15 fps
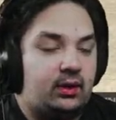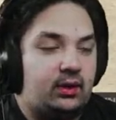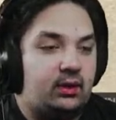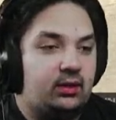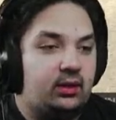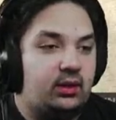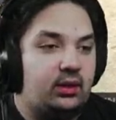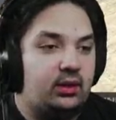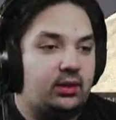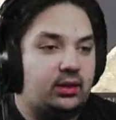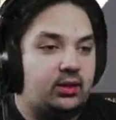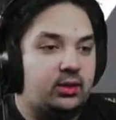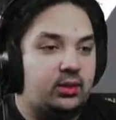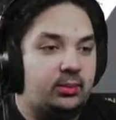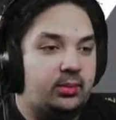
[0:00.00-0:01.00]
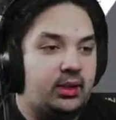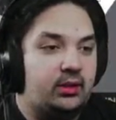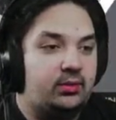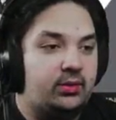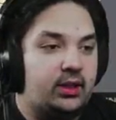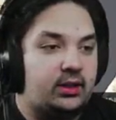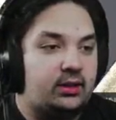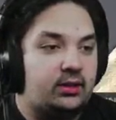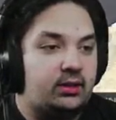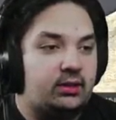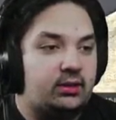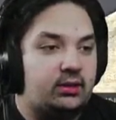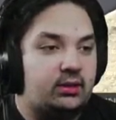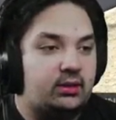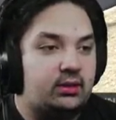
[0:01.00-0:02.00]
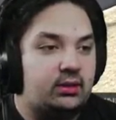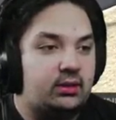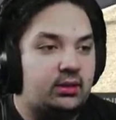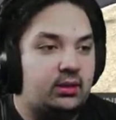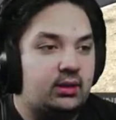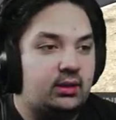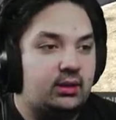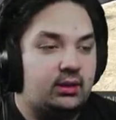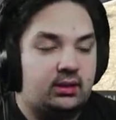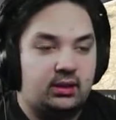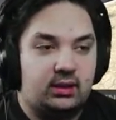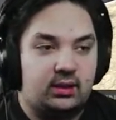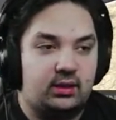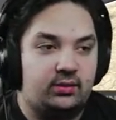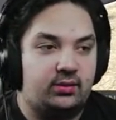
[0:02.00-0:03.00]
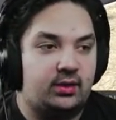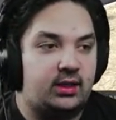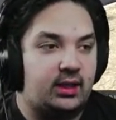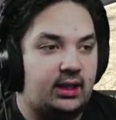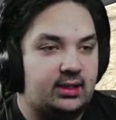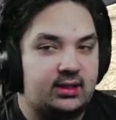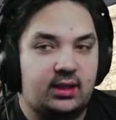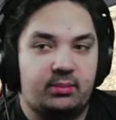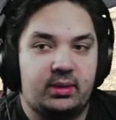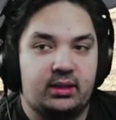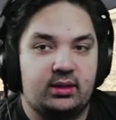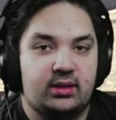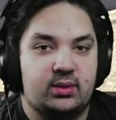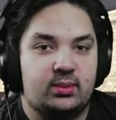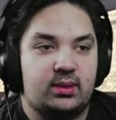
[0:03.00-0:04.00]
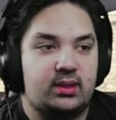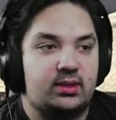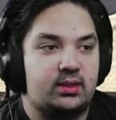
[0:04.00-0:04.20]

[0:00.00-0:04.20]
Here are your core manufacturers uh, of the guys that made this race.